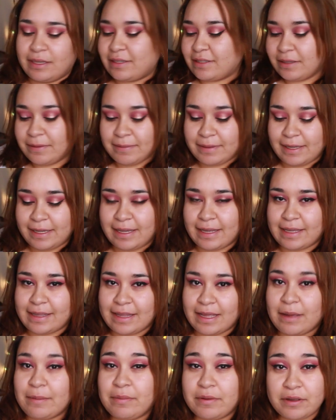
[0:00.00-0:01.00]
something like
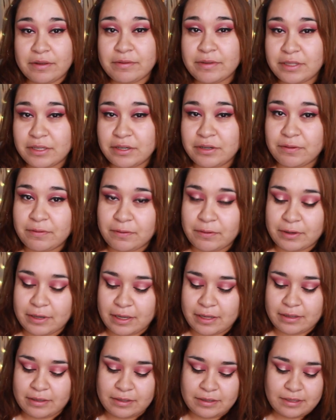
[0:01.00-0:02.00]
that. But it was under
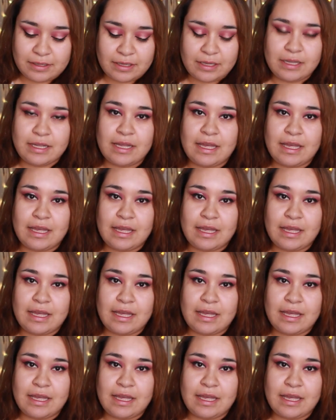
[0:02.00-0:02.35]
$4.